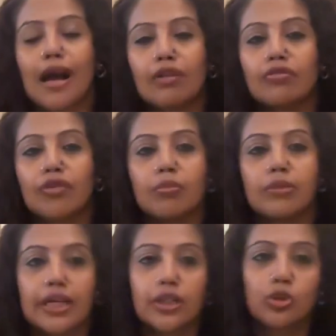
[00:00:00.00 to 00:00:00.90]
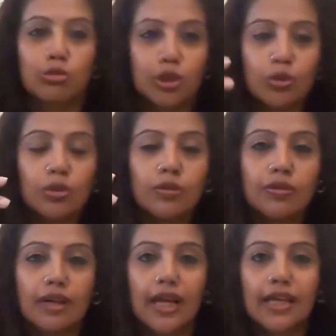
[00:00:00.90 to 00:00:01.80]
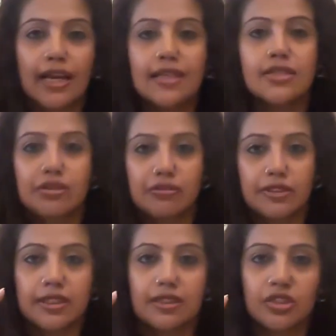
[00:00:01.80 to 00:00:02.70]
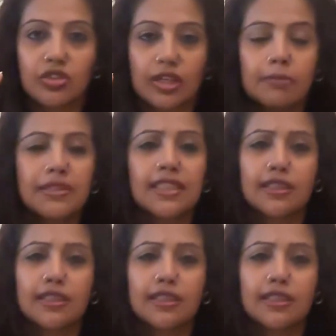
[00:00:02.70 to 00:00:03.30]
back from red to blue and hence reverse the stripes?